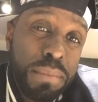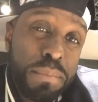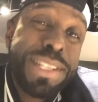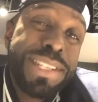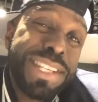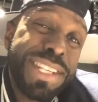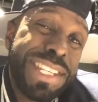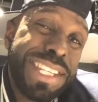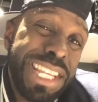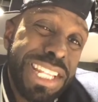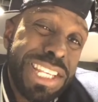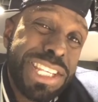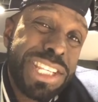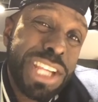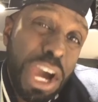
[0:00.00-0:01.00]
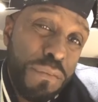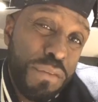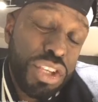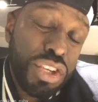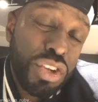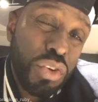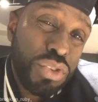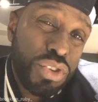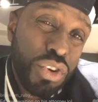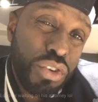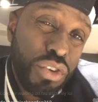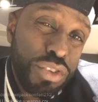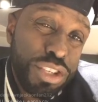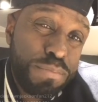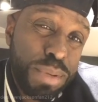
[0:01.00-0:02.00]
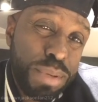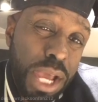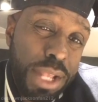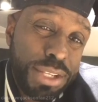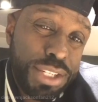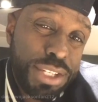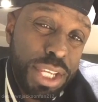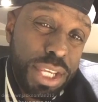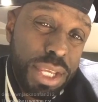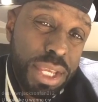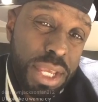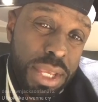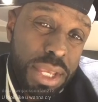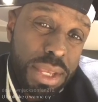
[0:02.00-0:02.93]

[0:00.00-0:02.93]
Mr. C discovered the Notorious B.I.G.